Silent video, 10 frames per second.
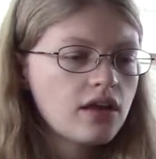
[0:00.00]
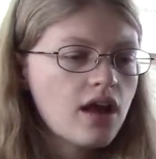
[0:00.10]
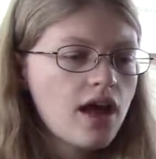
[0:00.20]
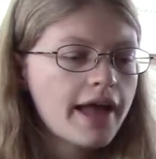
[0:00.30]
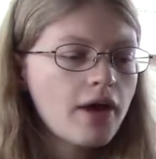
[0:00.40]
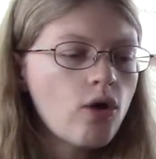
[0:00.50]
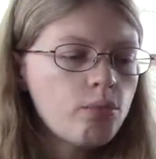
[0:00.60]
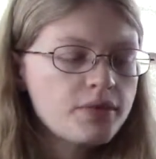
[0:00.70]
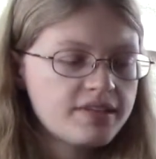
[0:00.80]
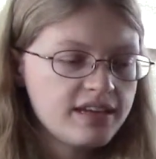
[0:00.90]
I
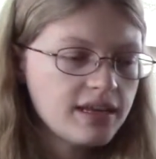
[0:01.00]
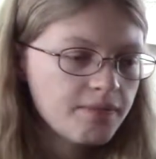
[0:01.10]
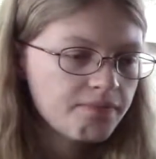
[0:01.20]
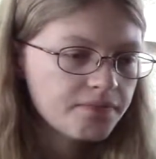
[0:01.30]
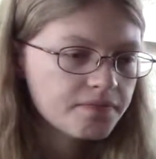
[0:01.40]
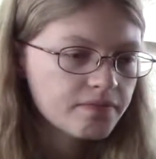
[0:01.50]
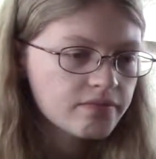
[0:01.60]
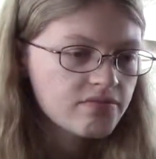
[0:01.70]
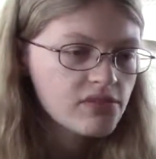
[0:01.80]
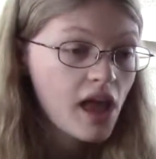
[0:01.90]
opened it
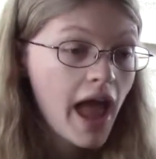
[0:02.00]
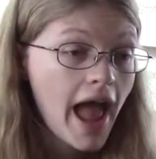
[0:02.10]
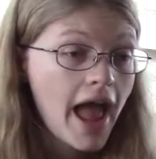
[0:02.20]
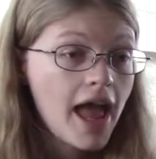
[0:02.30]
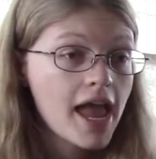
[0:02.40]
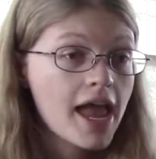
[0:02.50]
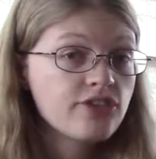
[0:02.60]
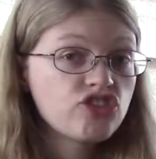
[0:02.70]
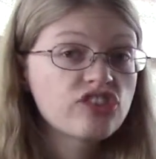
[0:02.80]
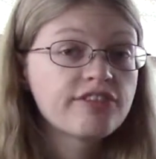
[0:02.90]

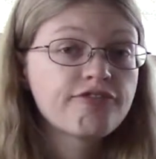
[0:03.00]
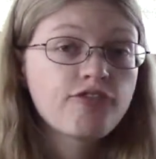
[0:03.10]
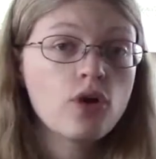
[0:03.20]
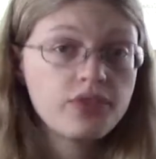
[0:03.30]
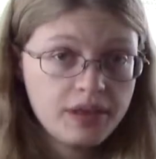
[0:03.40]
and just froze in